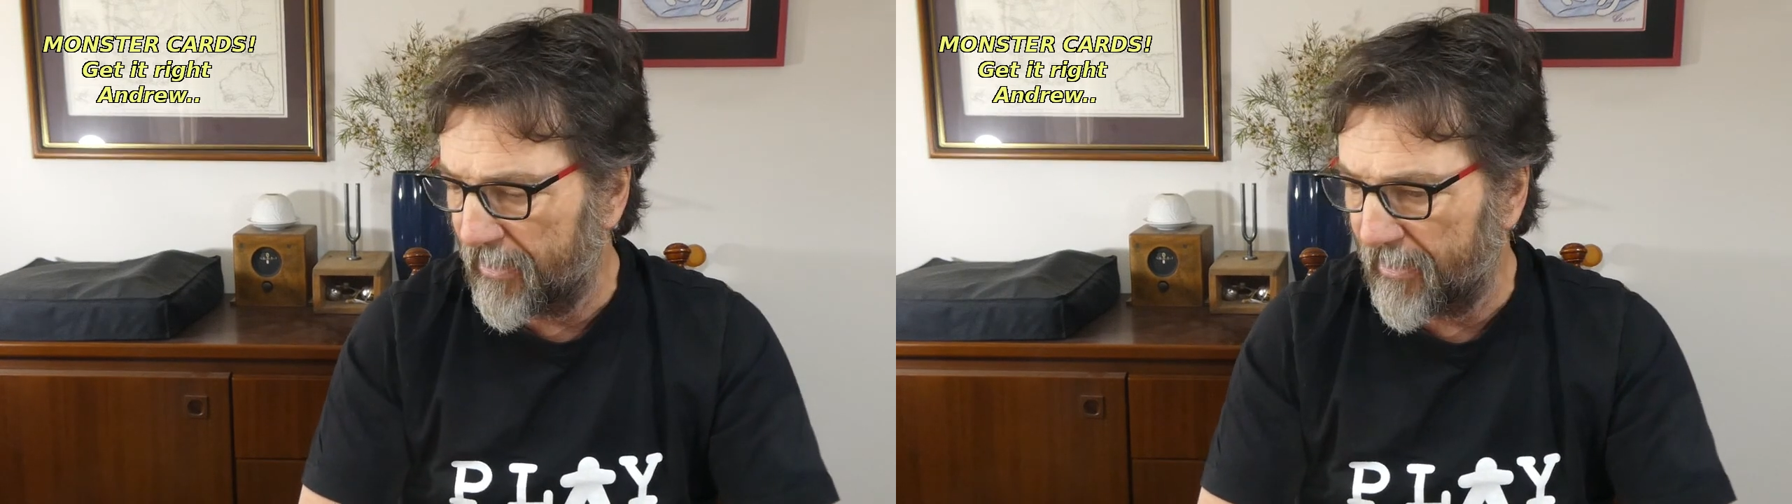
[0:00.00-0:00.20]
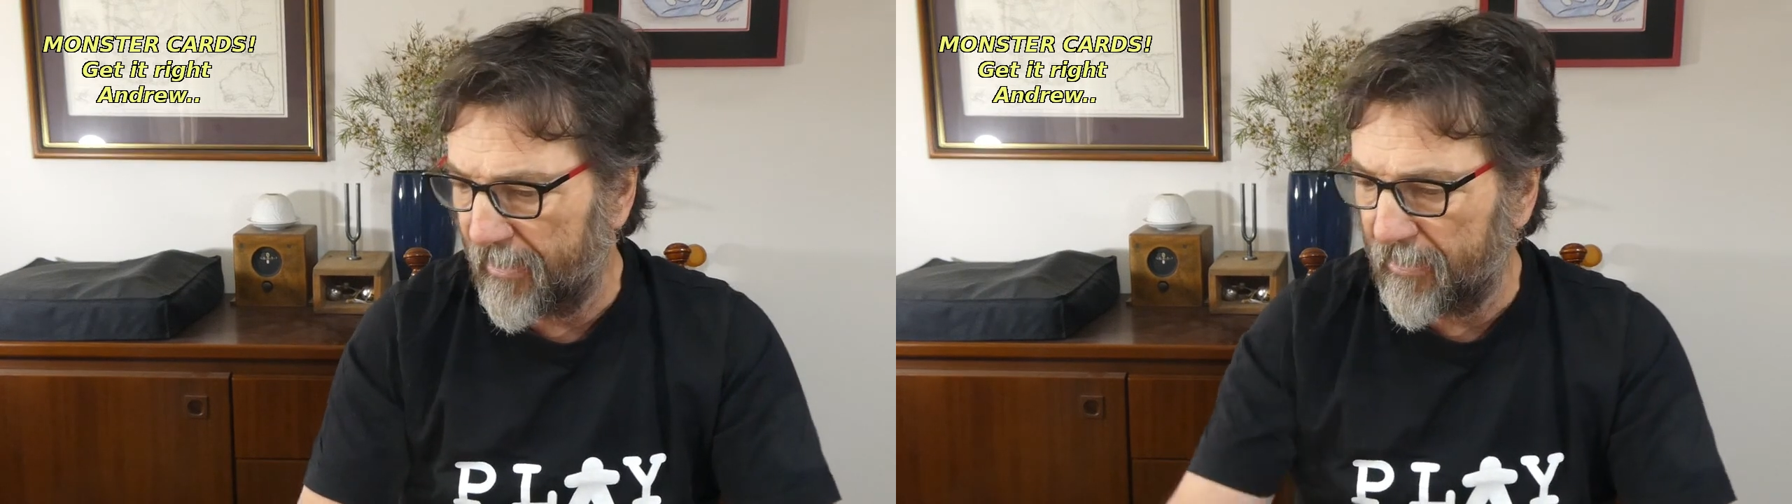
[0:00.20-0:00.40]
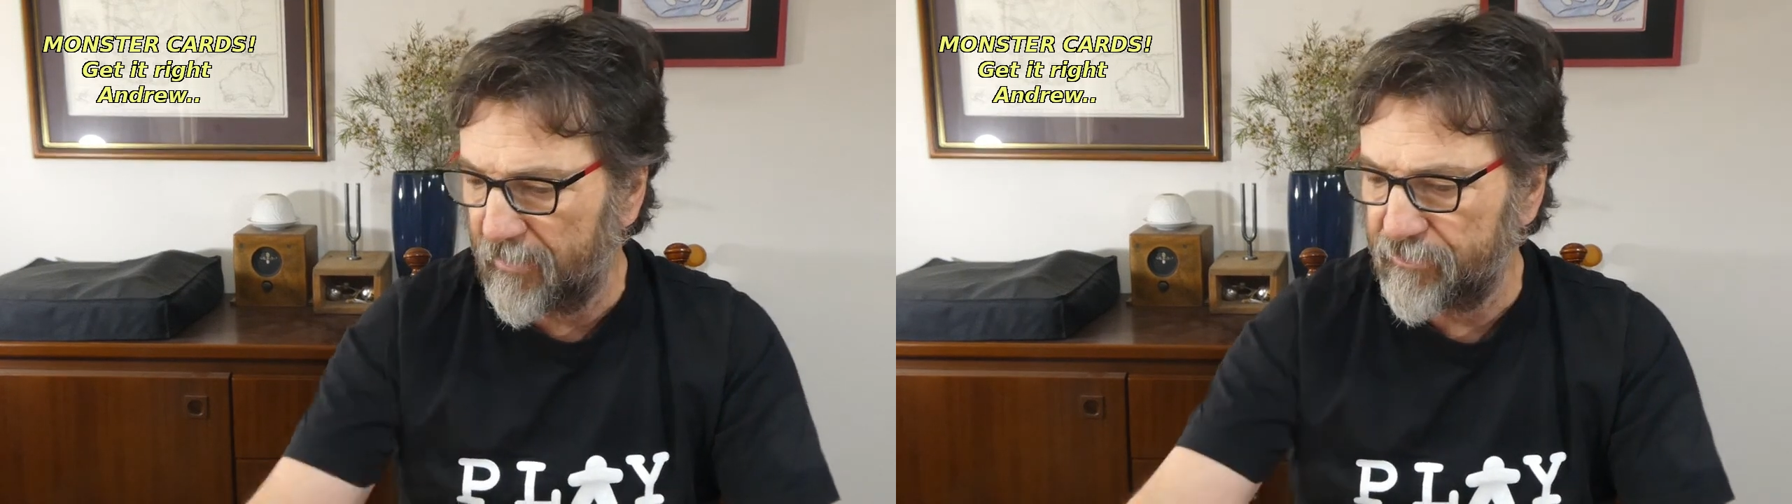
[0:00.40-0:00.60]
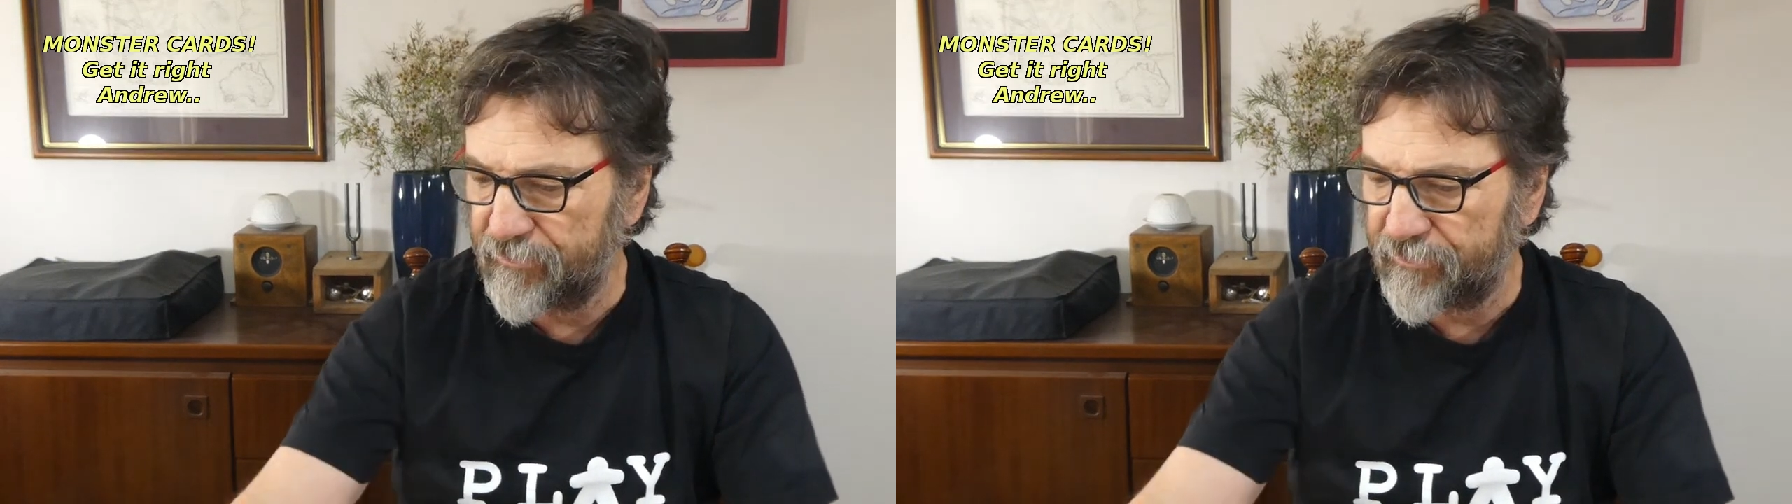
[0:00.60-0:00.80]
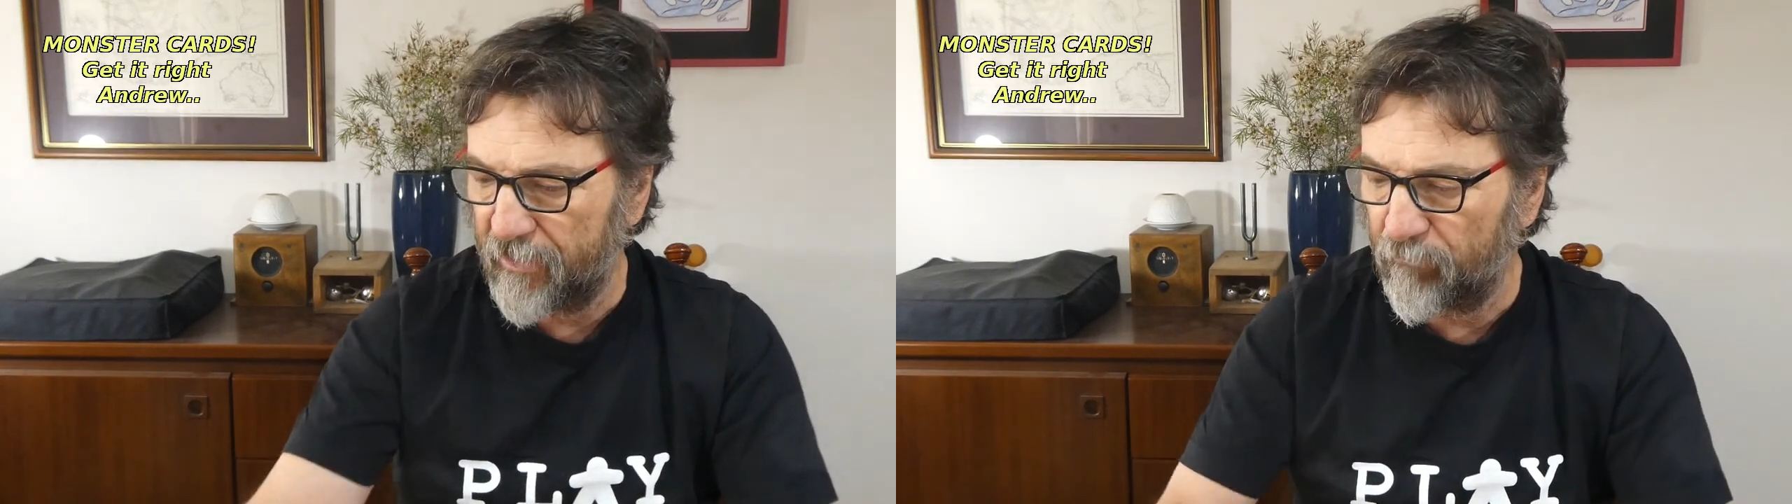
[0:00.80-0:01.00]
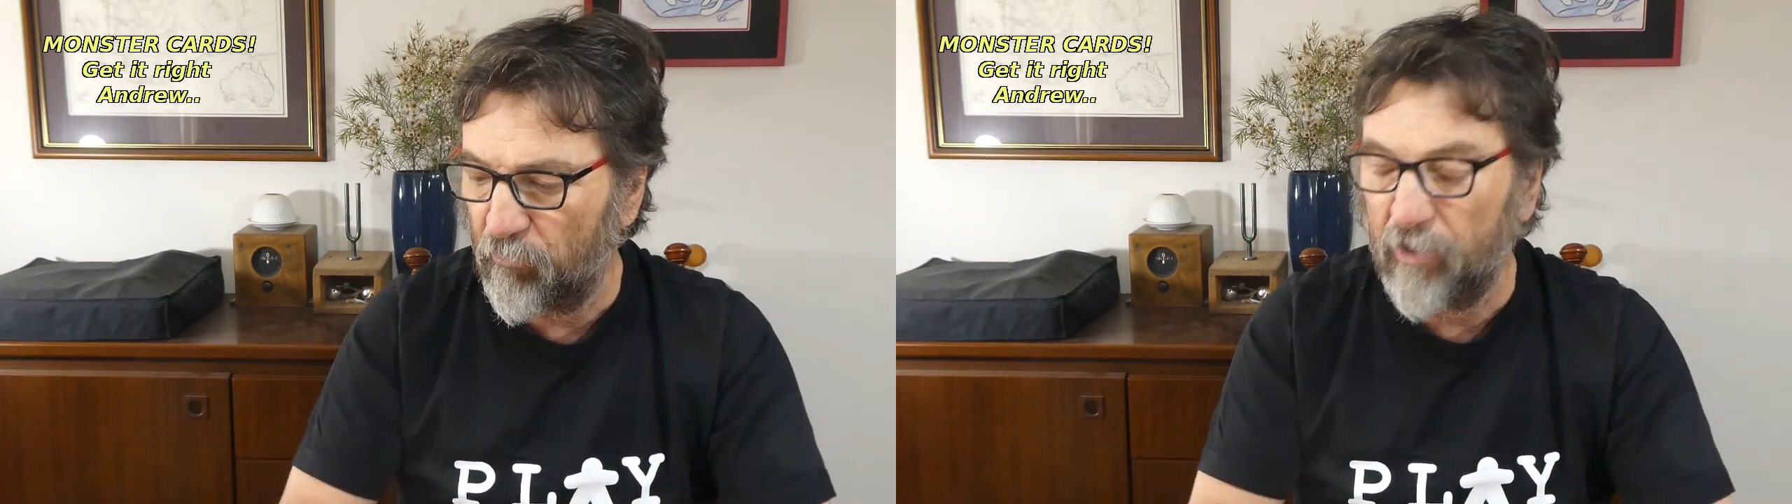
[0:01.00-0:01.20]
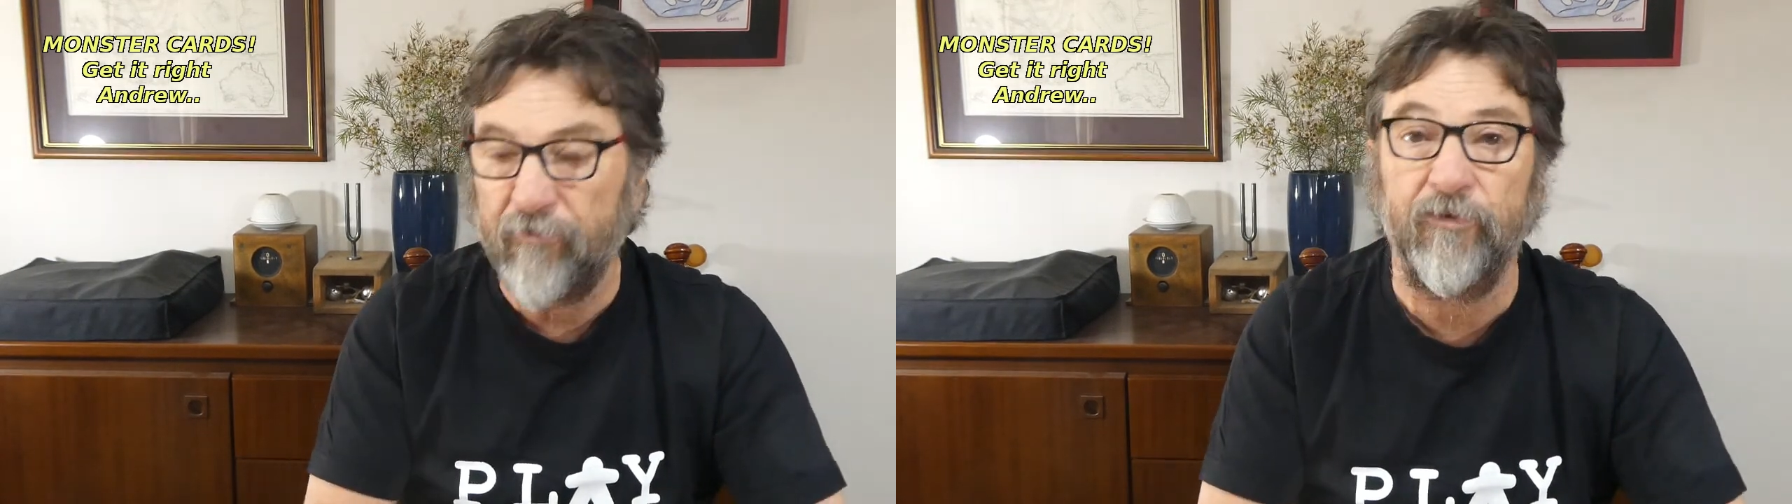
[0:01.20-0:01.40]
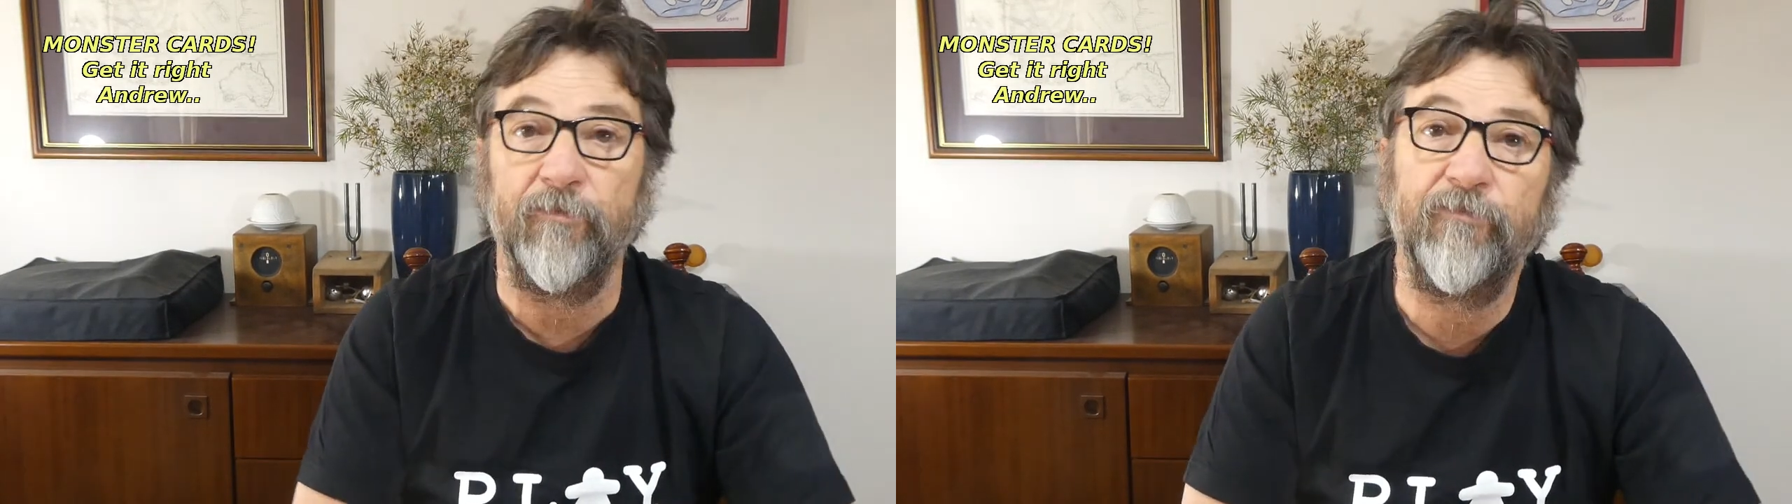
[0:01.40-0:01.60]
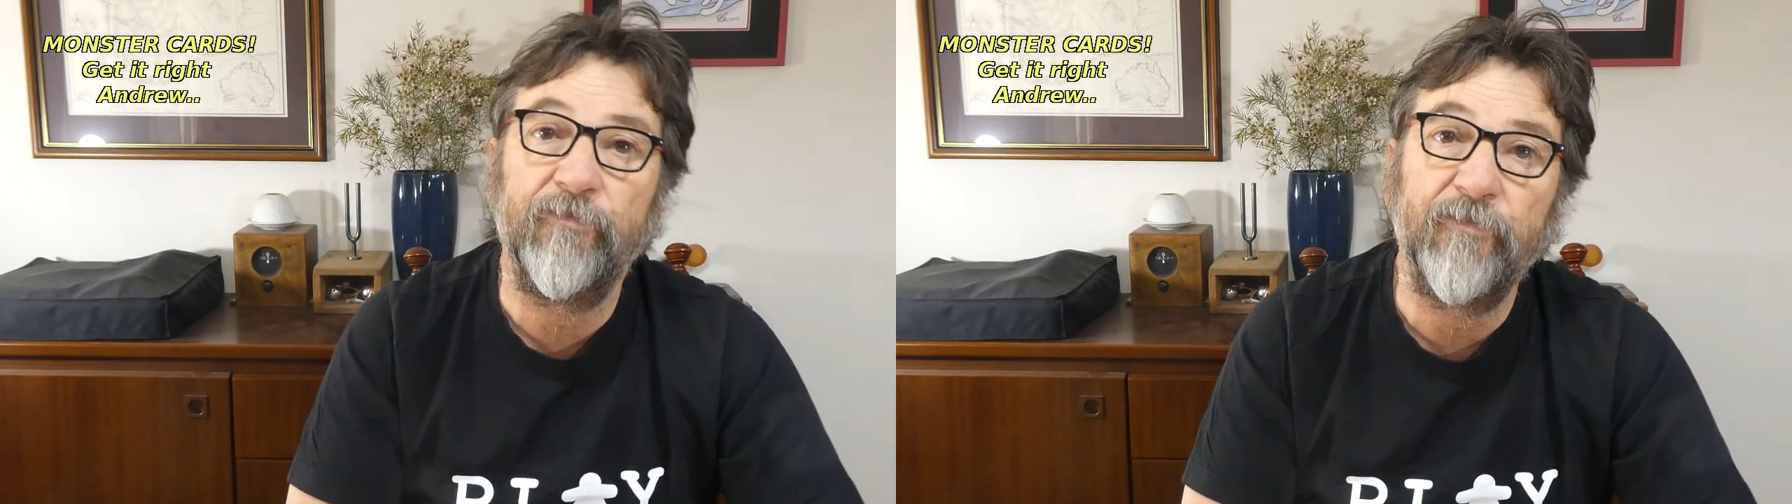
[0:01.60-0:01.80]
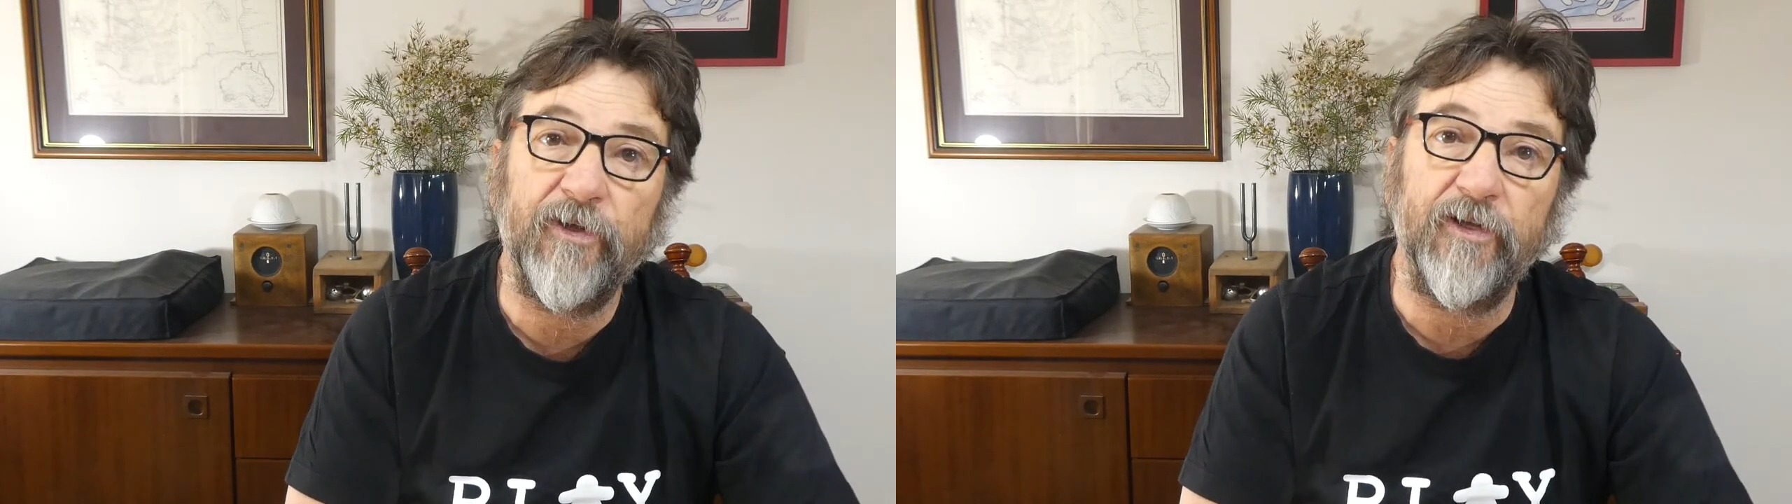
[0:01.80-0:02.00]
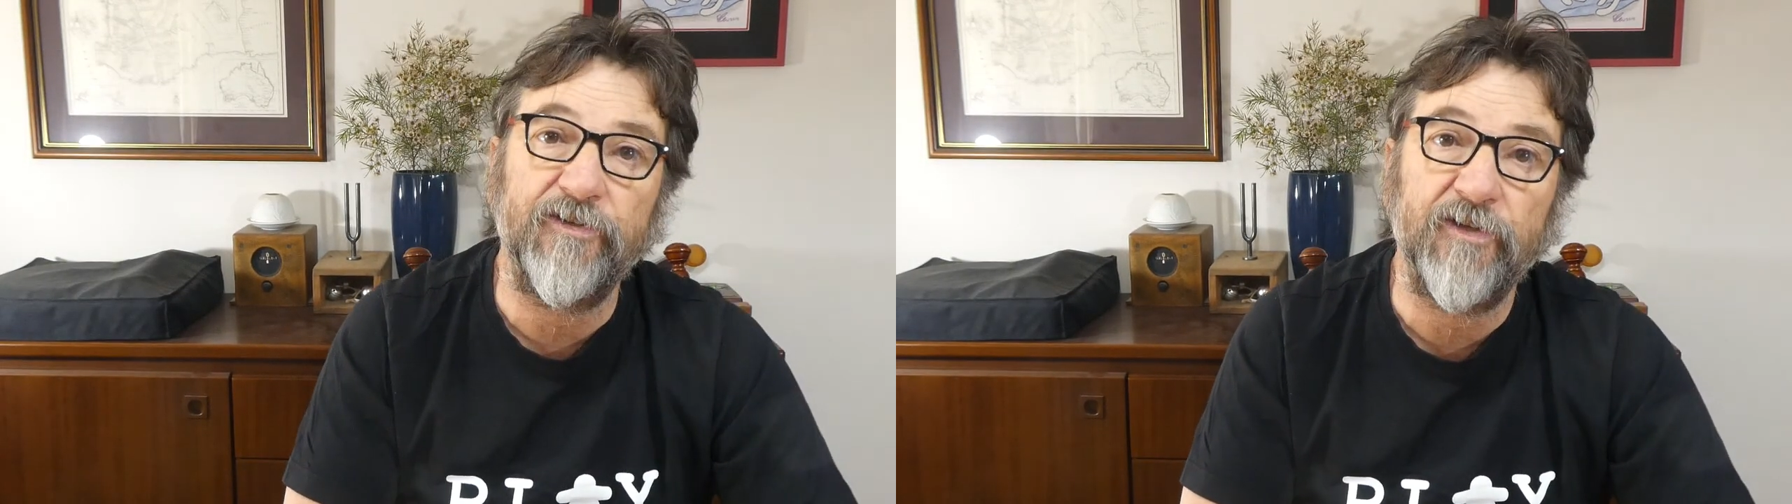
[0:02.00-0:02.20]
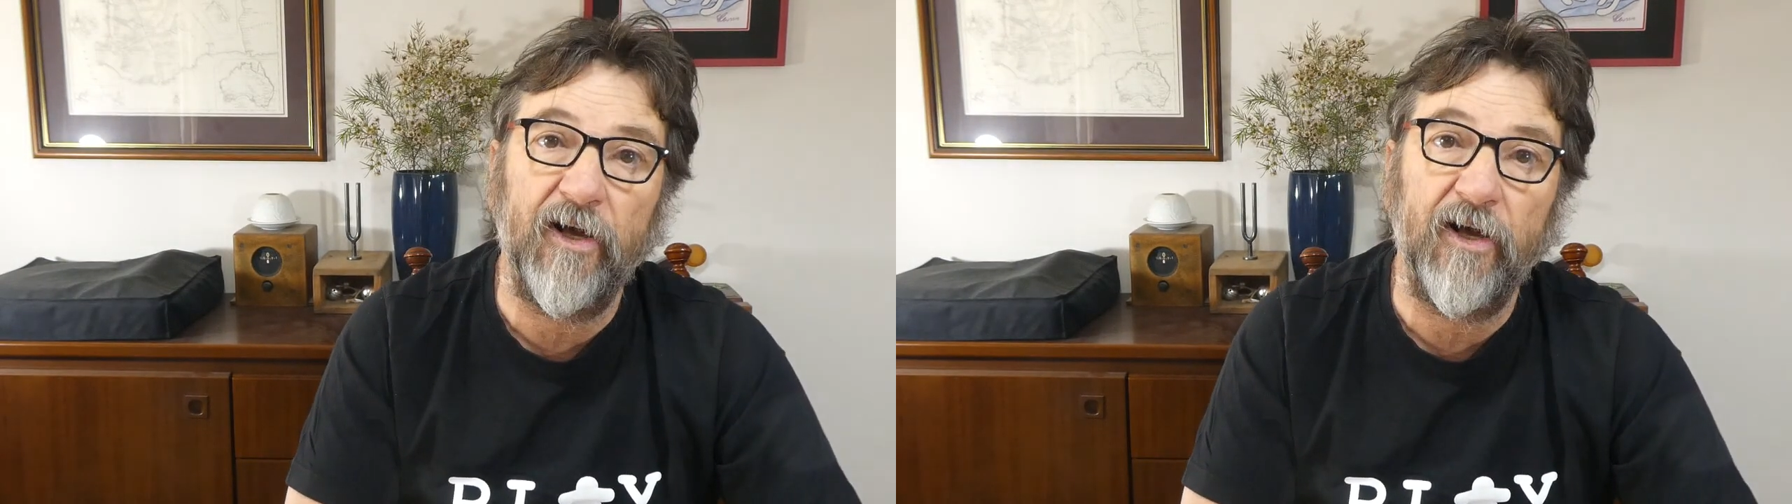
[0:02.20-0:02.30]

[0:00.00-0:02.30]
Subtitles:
And one of them is